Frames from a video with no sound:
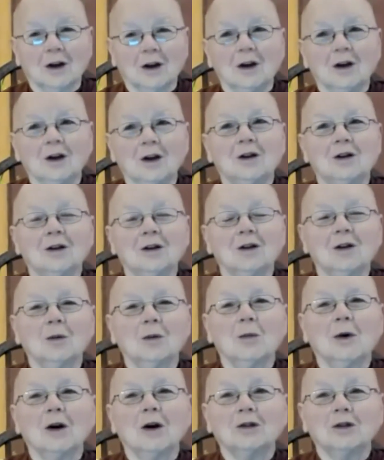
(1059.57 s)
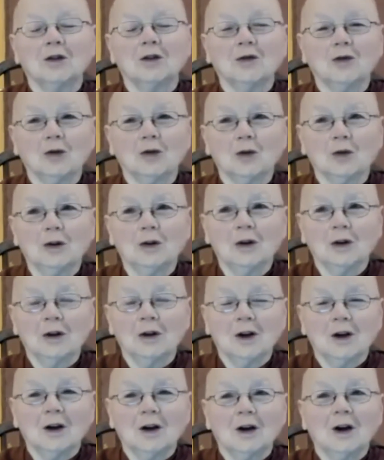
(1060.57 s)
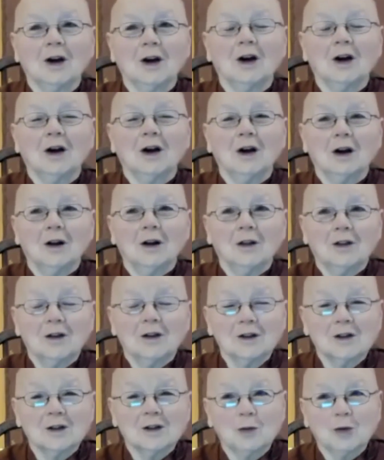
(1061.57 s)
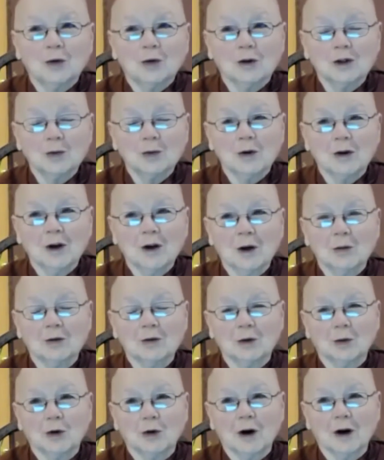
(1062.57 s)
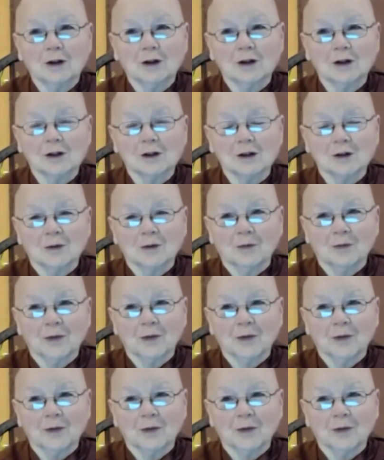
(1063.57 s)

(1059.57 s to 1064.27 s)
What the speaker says: Eating the amount of food that supports being able to practice.